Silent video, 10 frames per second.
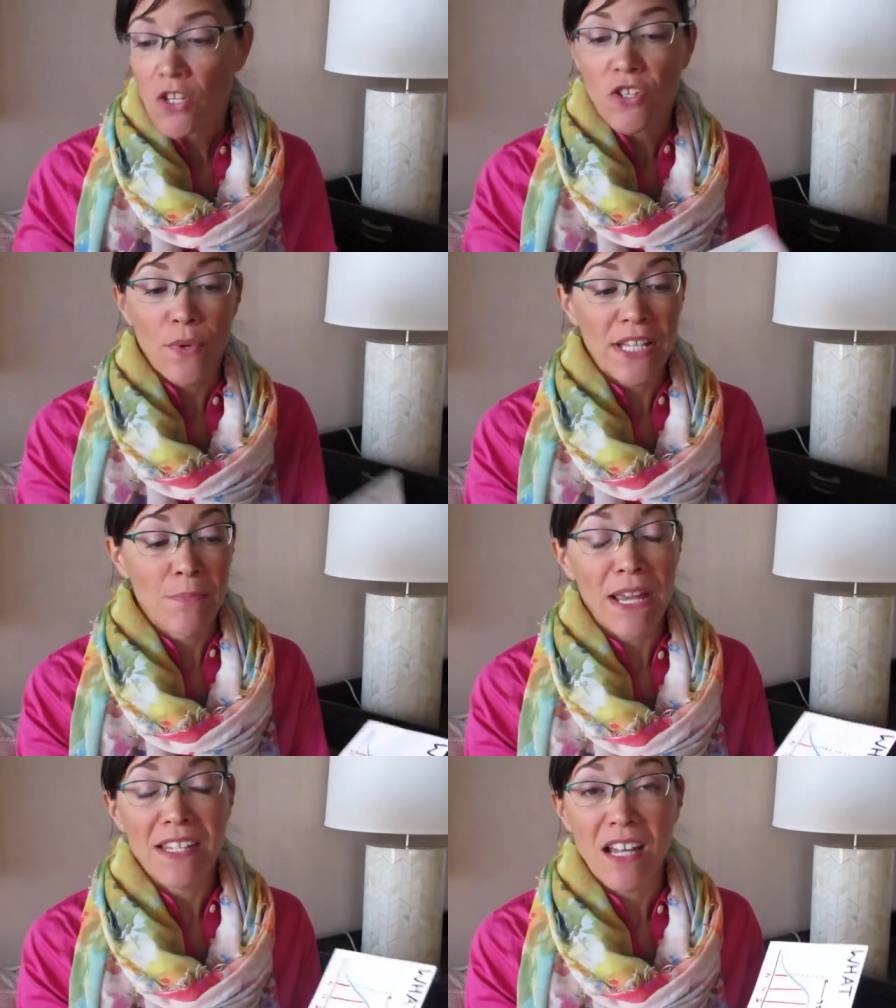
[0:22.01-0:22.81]
So it's
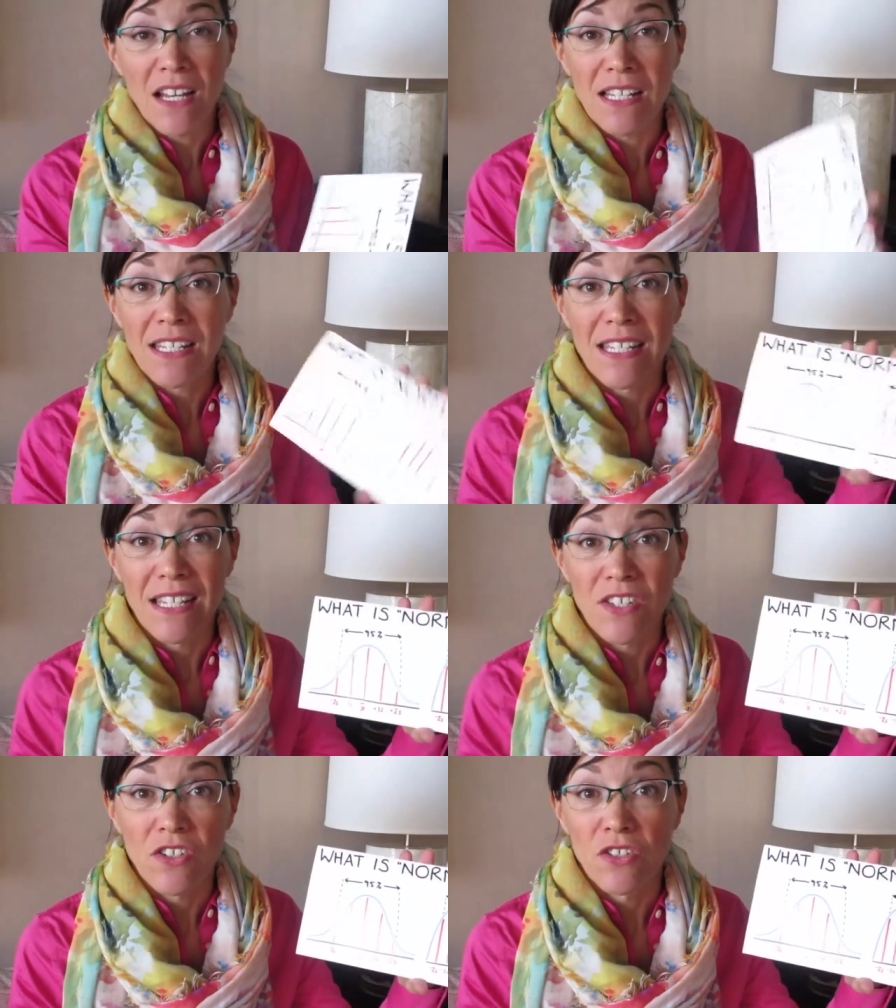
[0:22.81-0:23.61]
based on a
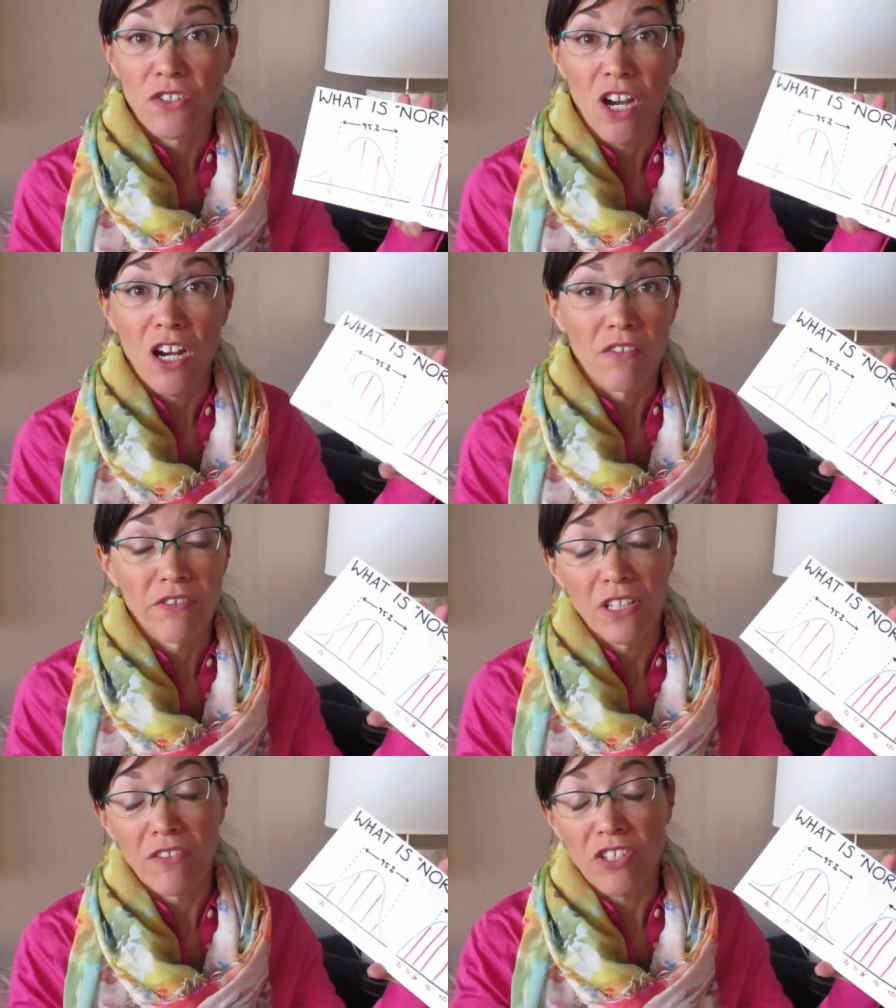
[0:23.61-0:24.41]
statistical
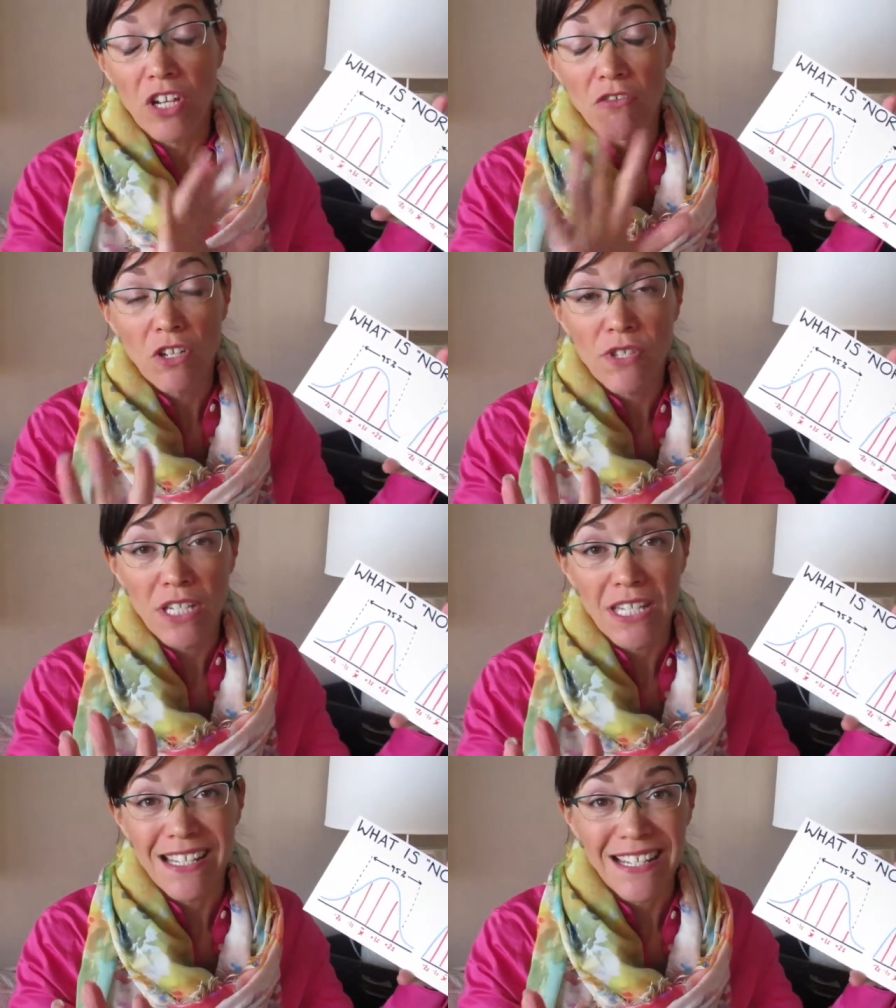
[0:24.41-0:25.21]
curve. If you don't know
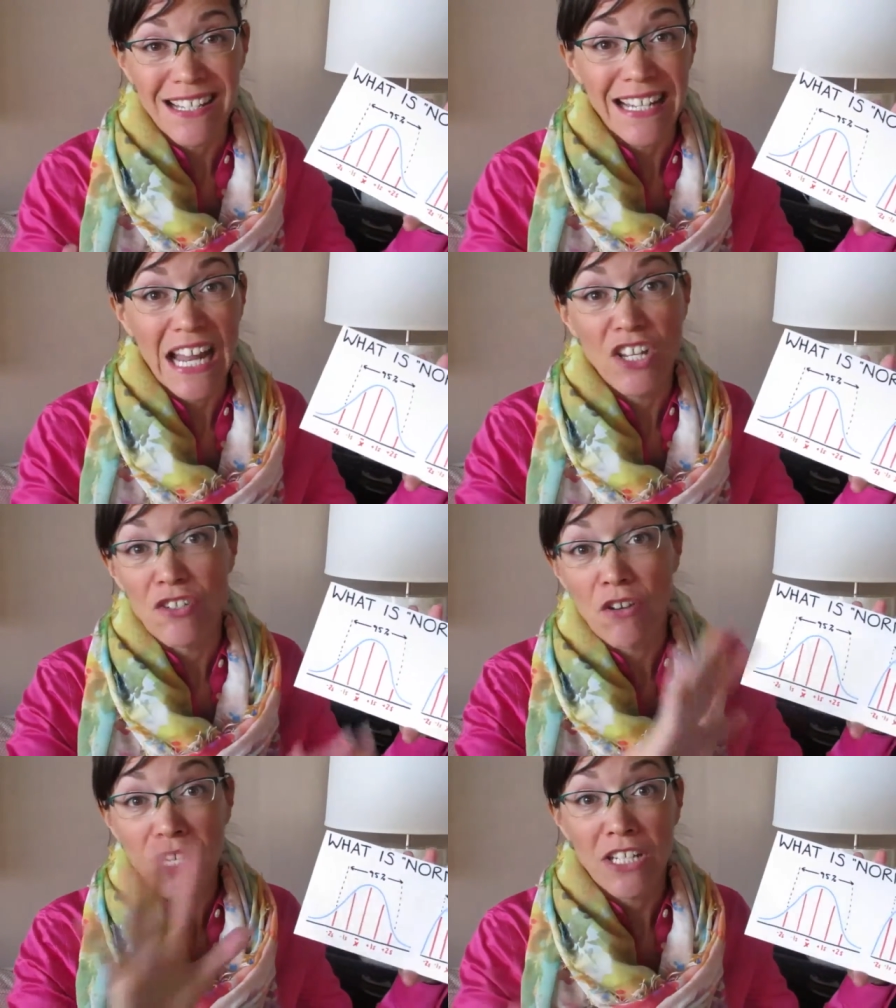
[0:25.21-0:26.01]
statistics, again, you
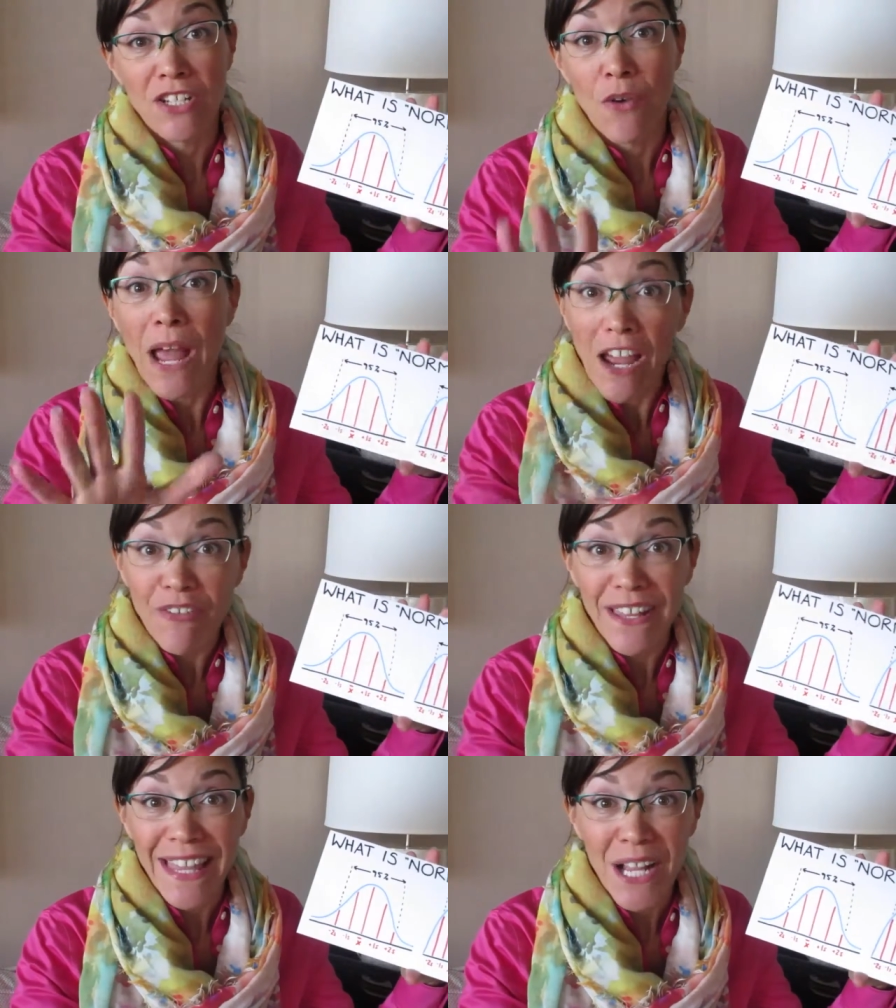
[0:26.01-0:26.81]
don't need to know
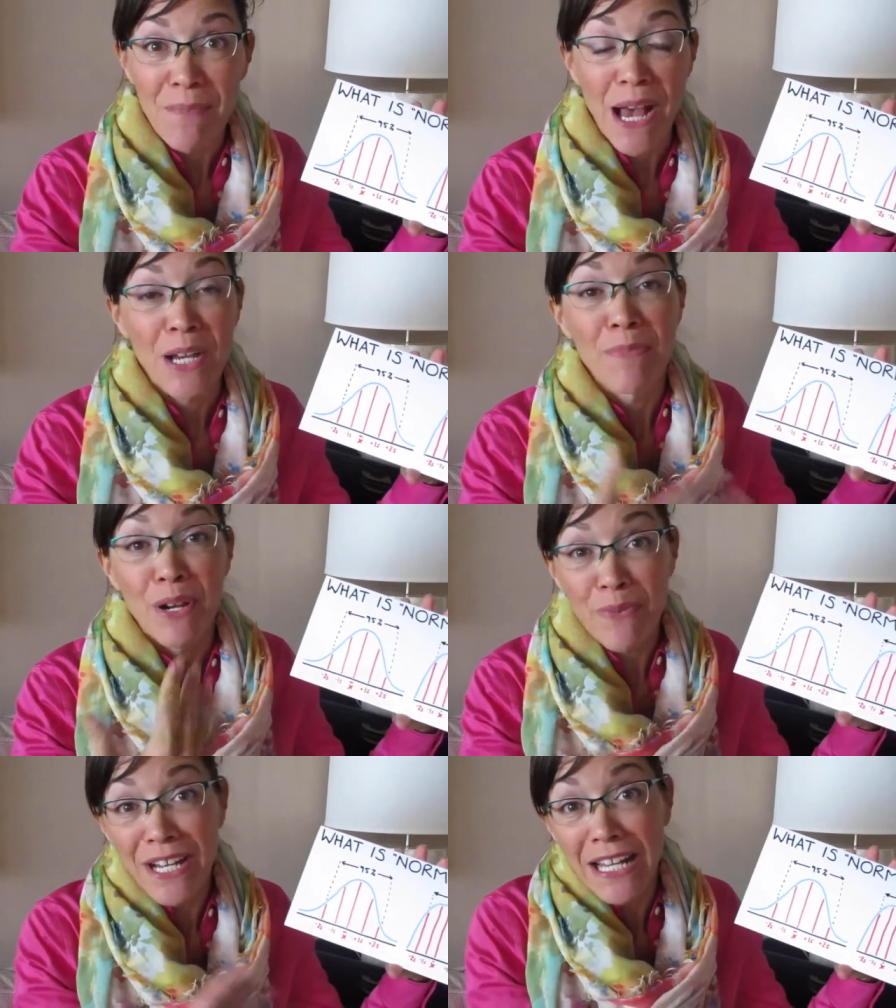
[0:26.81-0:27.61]
everything about it, but
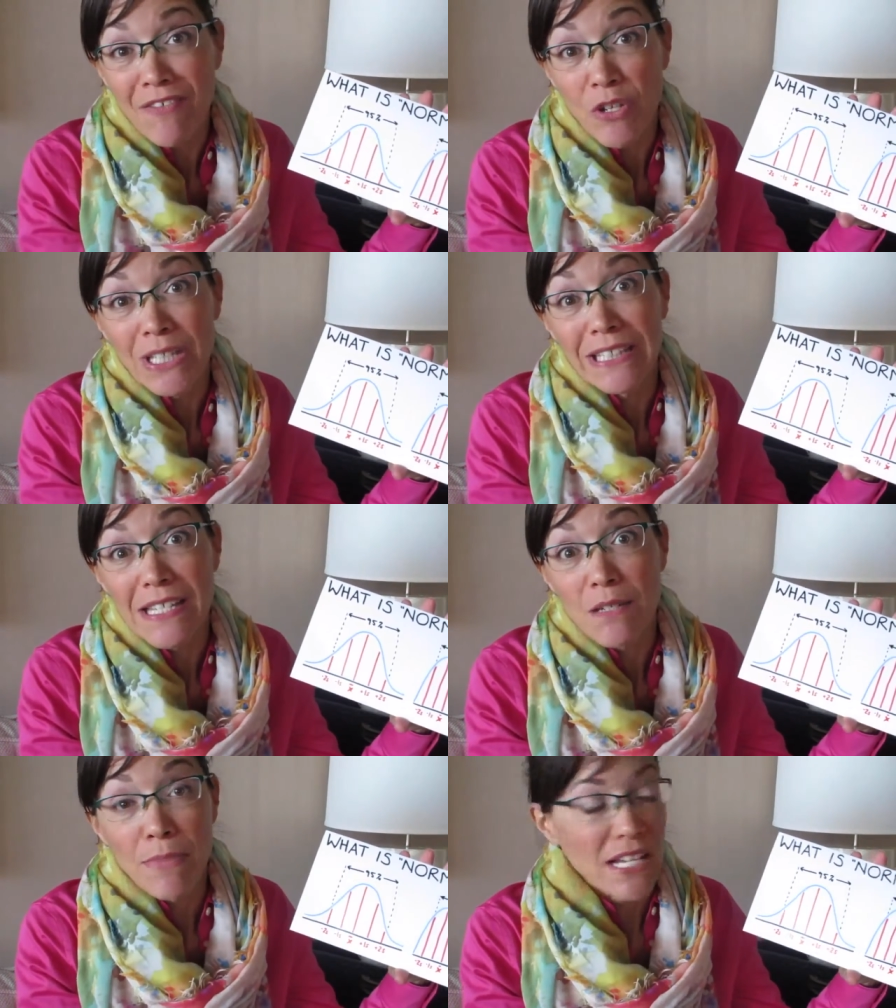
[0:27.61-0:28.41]
I want to give you at
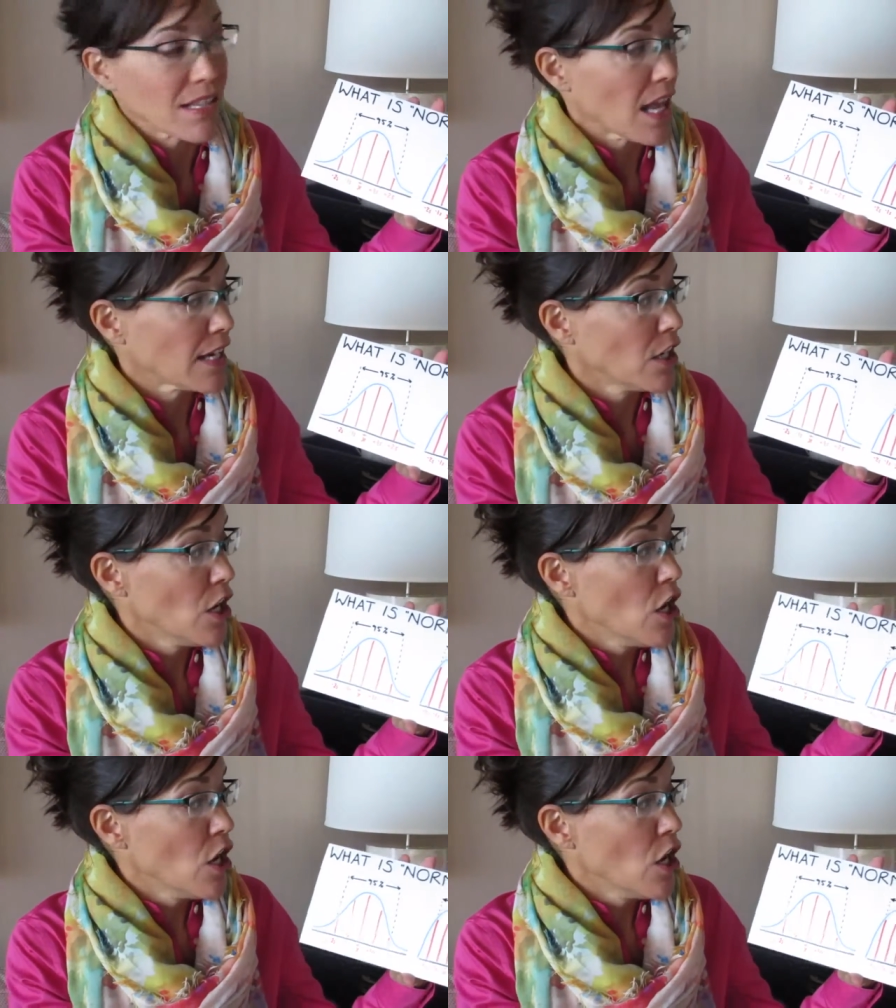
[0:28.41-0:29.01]
least a baseline.